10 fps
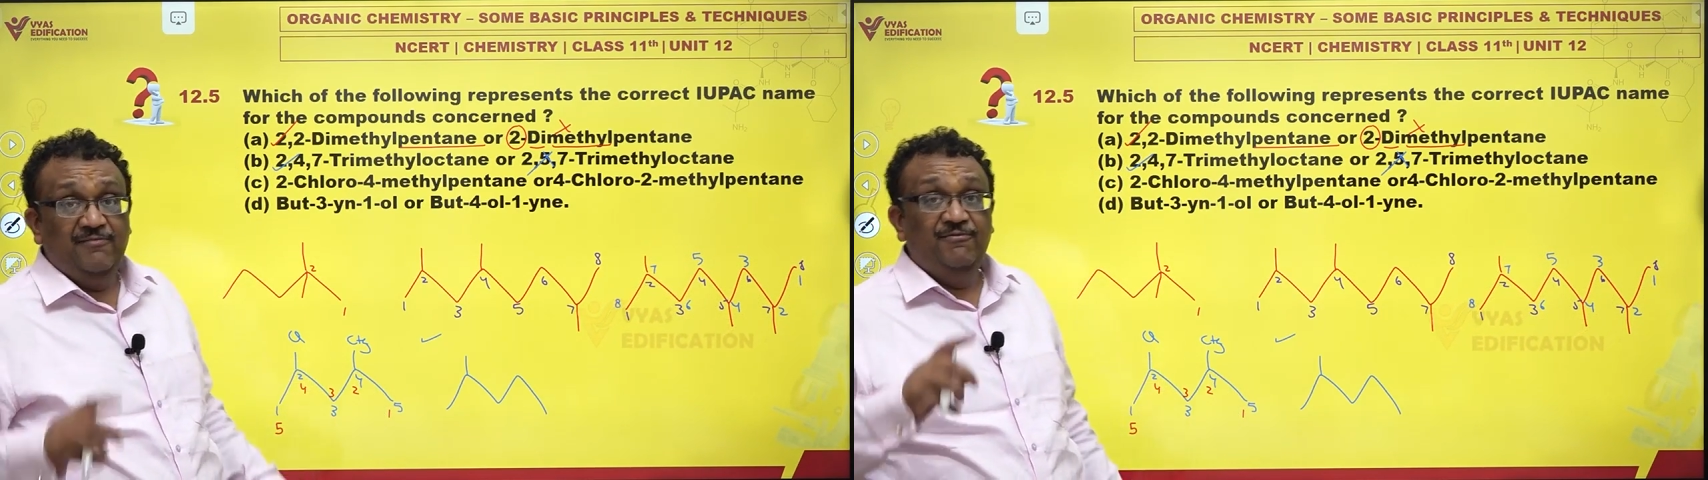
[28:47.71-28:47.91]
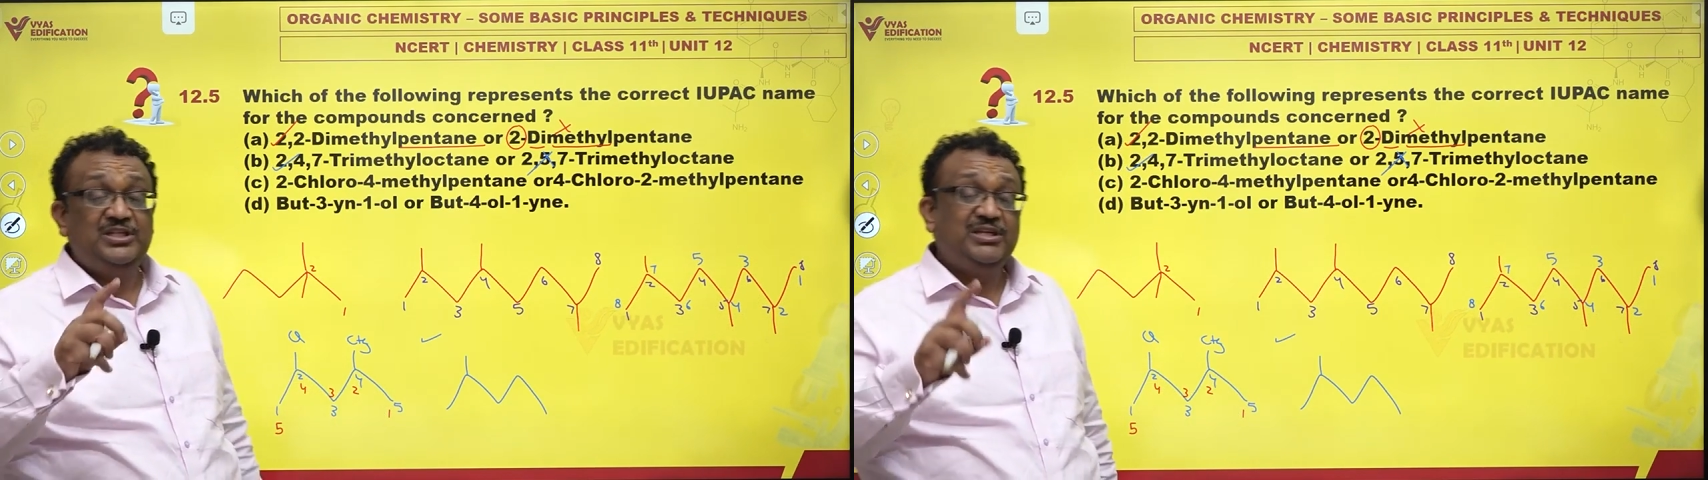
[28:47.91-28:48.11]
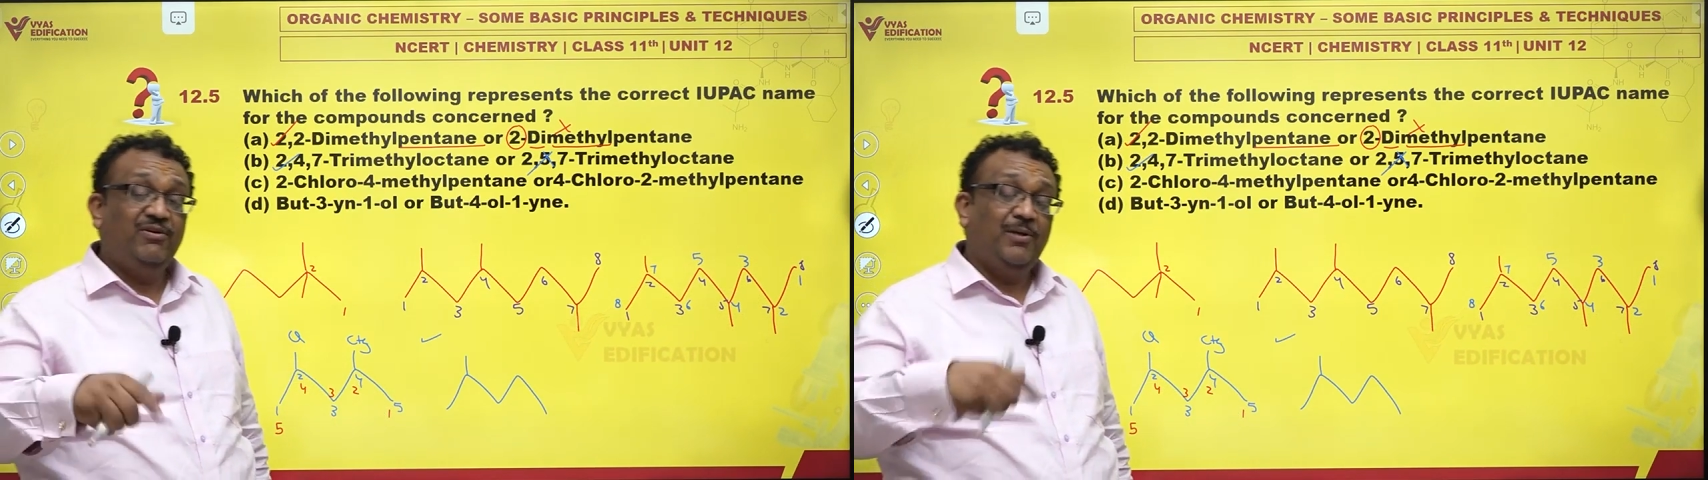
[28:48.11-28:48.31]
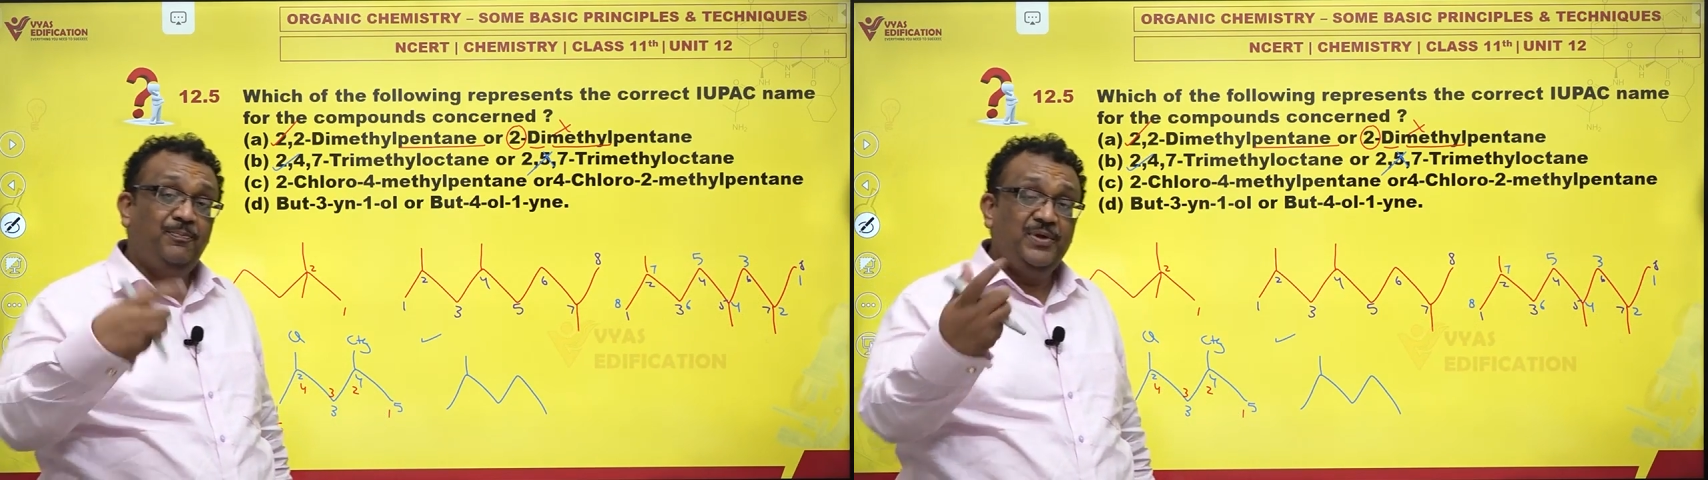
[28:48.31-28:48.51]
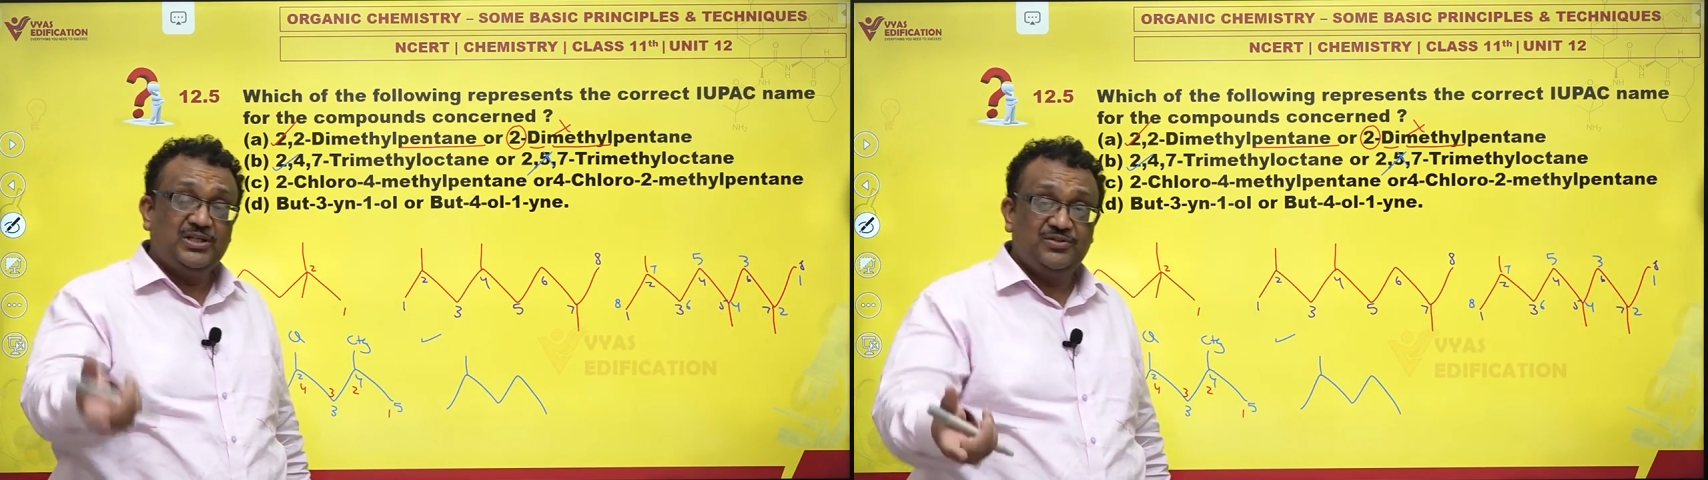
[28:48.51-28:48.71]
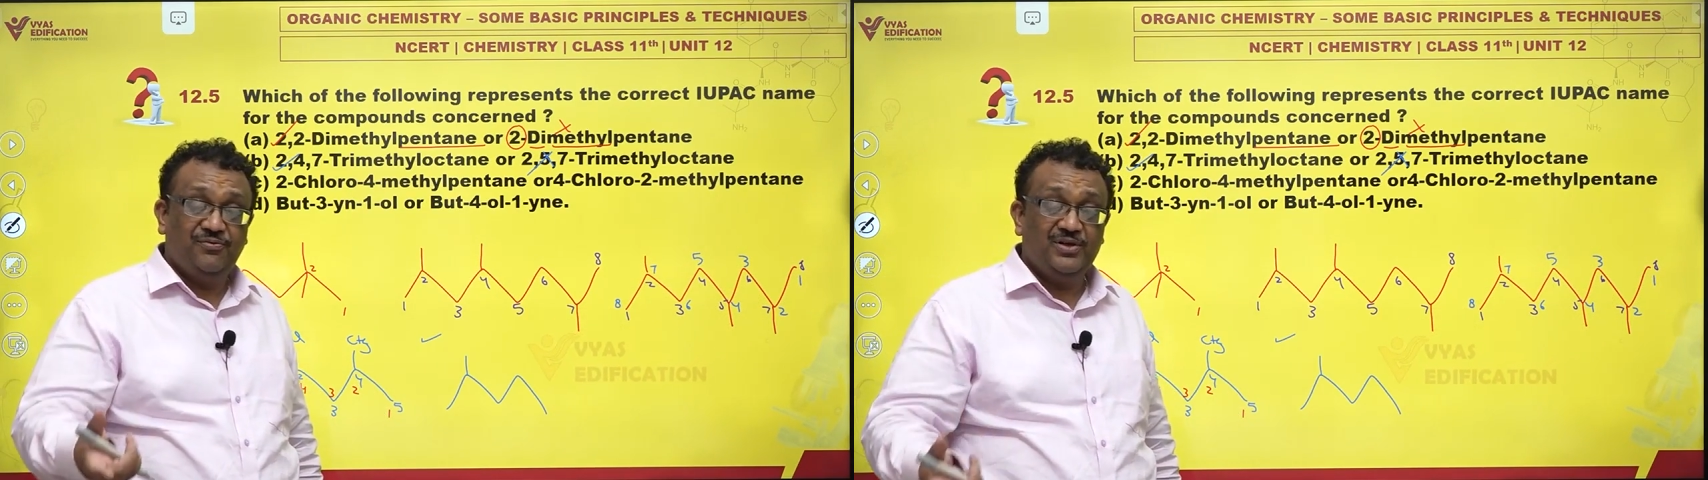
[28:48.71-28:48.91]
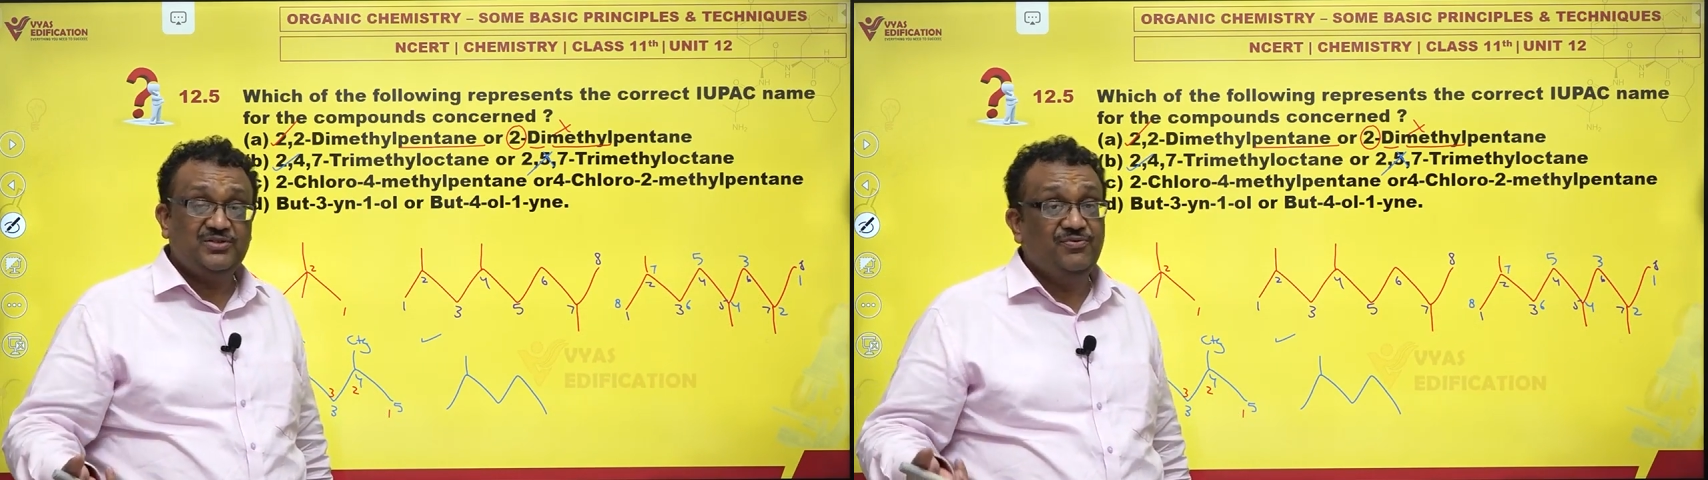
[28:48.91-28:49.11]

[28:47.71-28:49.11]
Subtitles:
whichever appears first,